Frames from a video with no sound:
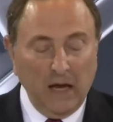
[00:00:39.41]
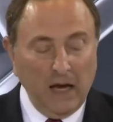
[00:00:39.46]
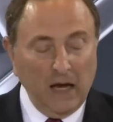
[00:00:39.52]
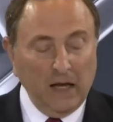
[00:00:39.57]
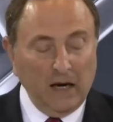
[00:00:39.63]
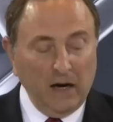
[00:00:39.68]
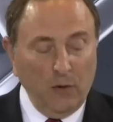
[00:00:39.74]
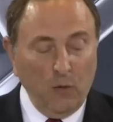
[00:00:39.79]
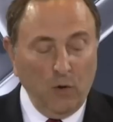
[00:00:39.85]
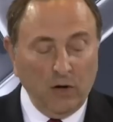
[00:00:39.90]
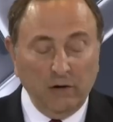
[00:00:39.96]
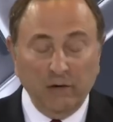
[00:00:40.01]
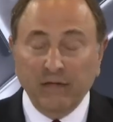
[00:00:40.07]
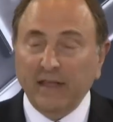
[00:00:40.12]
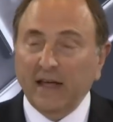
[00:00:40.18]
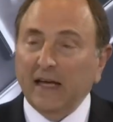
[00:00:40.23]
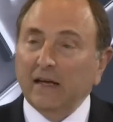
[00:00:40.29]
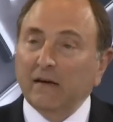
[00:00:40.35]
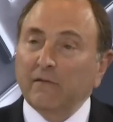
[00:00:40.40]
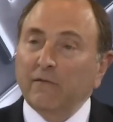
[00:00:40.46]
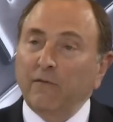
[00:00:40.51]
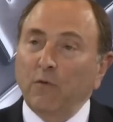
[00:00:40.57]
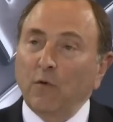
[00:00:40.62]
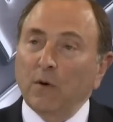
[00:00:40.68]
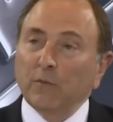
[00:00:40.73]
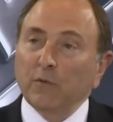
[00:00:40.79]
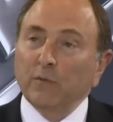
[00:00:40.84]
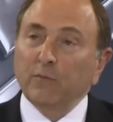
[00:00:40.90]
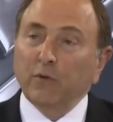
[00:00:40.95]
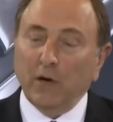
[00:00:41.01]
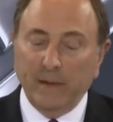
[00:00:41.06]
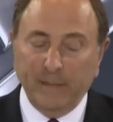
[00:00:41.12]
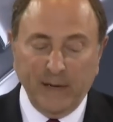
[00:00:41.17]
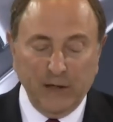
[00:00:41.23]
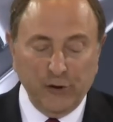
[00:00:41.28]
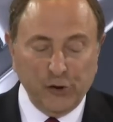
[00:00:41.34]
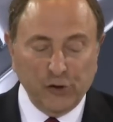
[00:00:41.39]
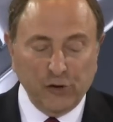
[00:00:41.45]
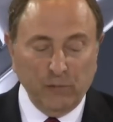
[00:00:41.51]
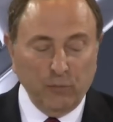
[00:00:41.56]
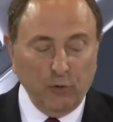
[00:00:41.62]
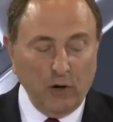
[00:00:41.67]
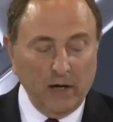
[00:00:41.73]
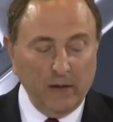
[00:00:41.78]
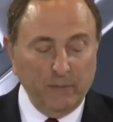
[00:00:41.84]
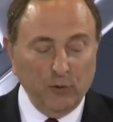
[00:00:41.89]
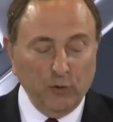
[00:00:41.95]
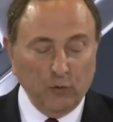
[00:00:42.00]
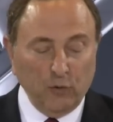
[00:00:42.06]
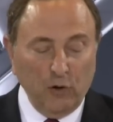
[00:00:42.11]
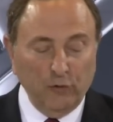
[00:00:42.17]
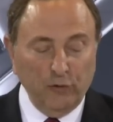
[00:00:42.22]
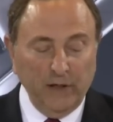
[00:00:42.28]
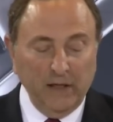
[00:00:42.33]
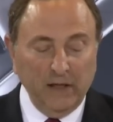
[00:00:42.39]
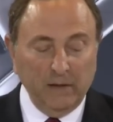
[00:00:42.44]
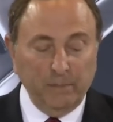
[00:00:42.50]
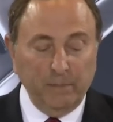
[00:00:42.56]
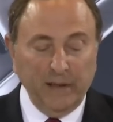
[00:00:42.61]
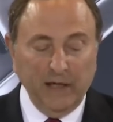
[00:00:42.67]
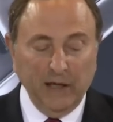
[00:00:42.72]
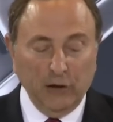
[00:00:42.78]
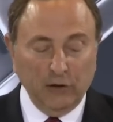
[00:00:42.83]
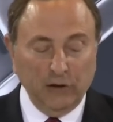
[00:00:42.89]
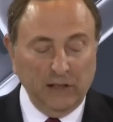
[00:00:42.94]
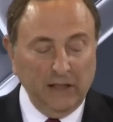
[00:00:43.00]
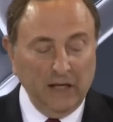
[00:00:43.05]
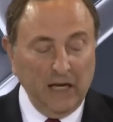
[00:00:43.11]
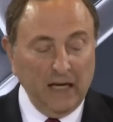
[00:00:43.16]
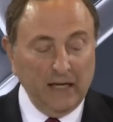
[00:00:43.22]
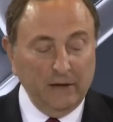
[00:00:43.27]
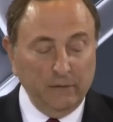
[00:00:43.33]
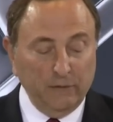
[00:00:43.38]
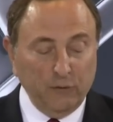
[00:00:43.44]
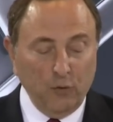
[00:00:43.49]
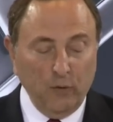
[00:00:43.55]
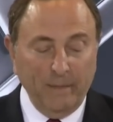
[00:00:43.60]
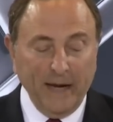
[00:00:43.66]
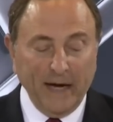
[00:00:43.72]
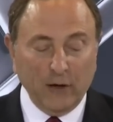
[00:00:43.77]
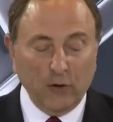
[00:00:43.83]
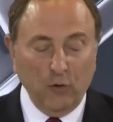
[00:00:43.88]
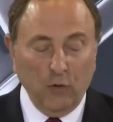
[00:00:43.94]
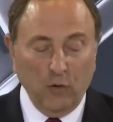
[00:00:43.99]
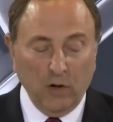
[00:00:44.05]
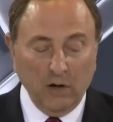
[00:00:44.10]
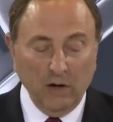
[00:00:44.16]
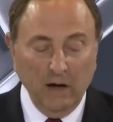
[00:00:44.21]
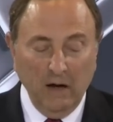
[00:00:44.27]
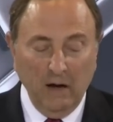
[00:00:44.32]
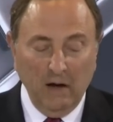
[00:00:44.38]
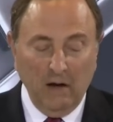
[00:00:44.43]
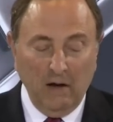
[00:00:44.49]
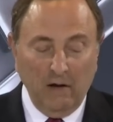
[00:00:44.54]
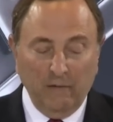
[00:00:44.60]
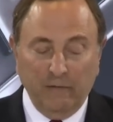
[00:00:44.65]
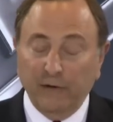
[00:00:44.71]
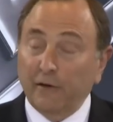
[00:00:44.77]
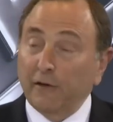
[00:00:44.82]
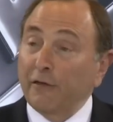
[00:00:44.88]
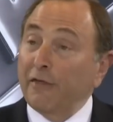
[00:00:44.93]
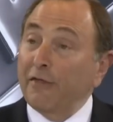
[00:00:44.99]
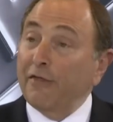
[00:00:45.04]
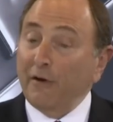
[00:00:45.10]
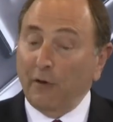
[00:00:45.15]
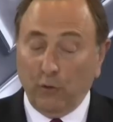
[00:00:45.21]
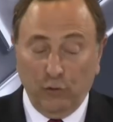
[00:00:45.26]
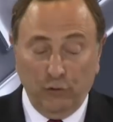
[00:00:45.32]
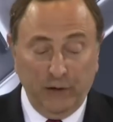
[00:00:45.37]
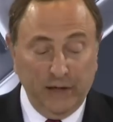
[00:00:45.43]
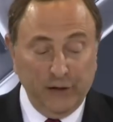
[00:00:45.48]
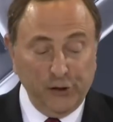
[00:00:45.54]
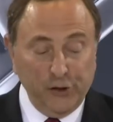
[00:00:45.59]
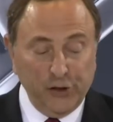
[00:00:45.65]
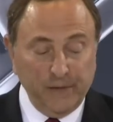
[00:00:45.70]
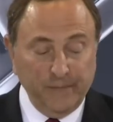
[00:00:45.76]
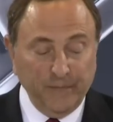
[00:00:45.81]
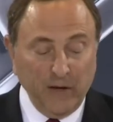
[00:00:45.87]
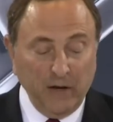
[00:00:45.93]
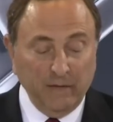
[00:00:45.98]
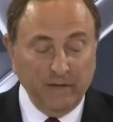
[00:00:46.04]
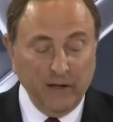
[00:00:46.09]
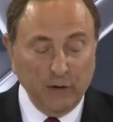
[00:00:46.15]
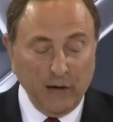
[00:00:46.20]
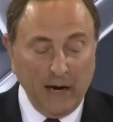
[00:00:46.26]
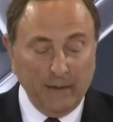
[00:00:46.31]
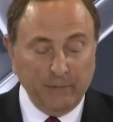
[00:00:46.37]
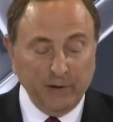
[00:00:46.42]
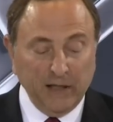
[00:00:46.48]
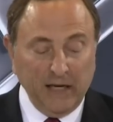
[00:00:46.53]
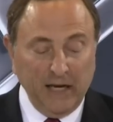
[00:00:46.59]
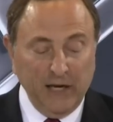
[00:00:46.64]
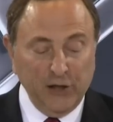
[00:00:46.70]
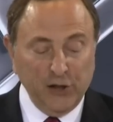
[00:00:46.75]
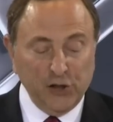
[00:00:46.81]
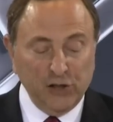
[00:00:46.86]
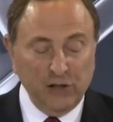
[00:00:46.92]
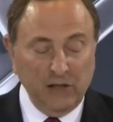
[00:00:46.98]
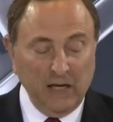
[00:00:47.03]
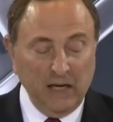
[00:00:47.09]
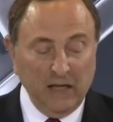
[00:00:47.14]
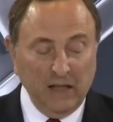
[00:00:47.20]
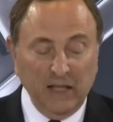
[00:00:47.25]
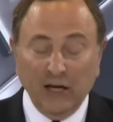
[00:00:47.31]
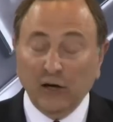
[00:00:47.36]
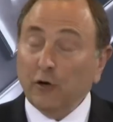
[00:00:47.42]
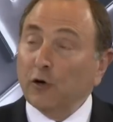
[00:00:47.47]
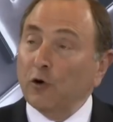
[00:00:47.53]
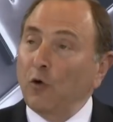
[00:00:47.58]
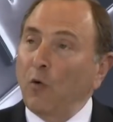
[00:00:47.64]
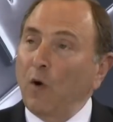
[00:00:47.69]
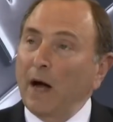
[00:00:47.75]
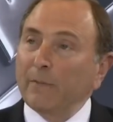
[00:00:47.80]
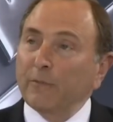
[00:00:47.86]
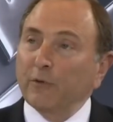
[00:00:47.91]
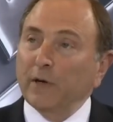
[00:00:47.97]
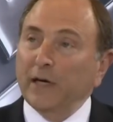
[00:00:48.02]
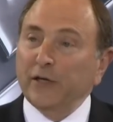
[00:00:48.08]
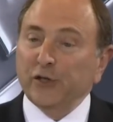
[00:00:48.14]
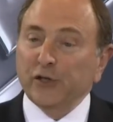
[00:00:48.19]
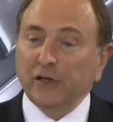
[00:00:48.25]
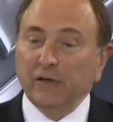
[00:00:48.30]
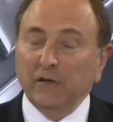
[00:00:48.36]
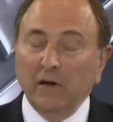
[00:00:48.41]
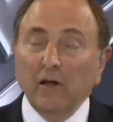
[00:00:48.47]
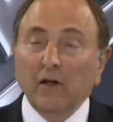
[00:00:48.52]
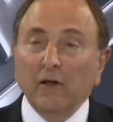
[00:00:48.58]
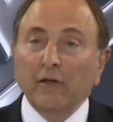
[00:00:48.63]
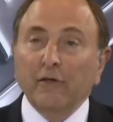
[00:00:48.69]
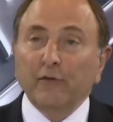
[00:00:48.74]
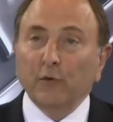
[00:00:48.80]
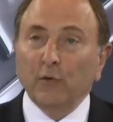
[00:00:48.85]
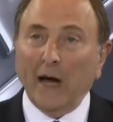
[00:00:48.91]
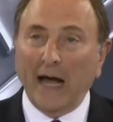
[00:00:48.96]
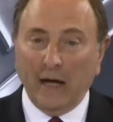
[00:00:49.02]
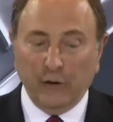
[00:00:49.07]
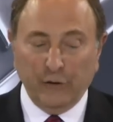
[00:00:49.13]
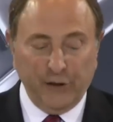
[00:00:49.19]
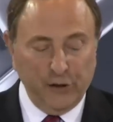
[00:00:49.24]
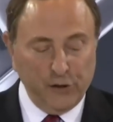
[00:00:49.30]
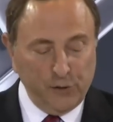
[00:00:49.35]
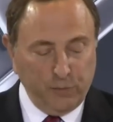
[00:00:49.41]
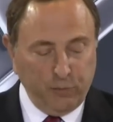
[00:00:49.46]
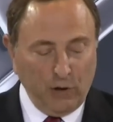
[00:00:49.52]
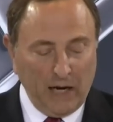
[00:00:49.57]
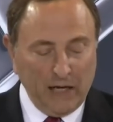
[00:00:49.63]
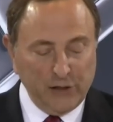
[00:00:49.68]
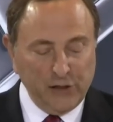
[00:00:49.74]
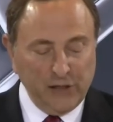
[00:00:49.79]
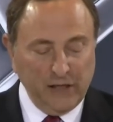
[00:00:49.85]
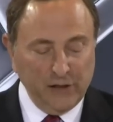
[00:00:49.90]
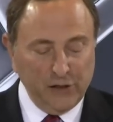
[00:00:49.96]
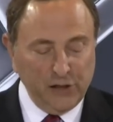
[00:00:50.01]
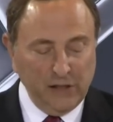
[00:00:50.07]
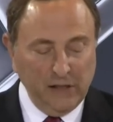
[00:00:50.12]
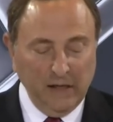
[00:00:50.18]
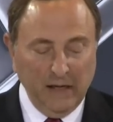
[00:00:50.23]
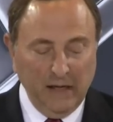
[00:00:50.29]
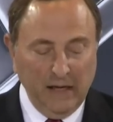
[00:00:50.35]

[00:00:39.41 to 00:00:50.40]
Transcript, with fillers: And I want to thank former Prime Minister Brian Mulroney and Pierre Dion of Quebecor for the thoroughness of their application and their cooperation throughout this process.